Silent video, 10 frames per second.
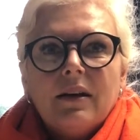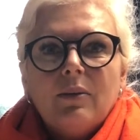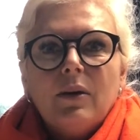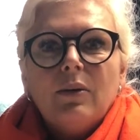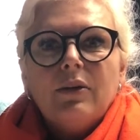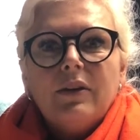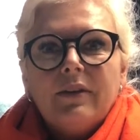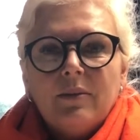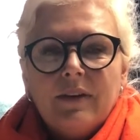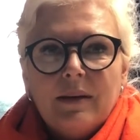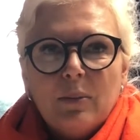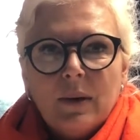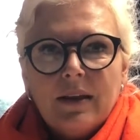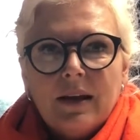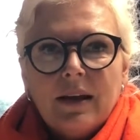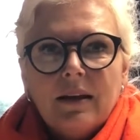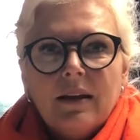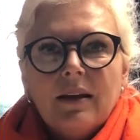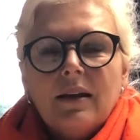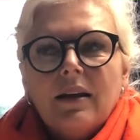and we all do some deep breathing.
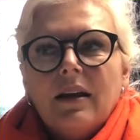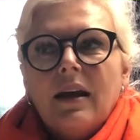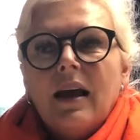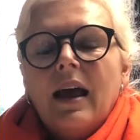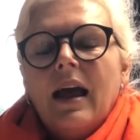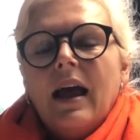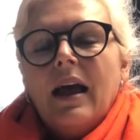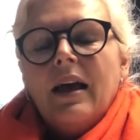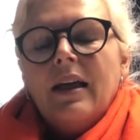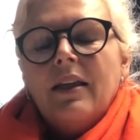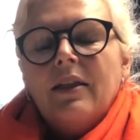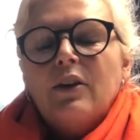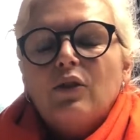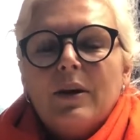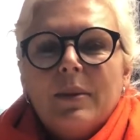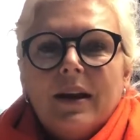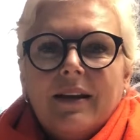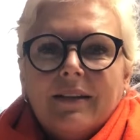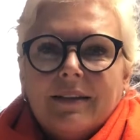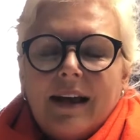The treatment
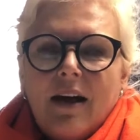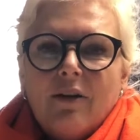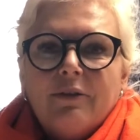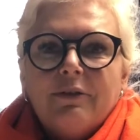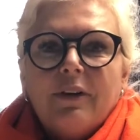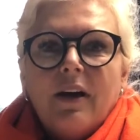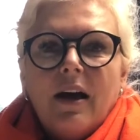itself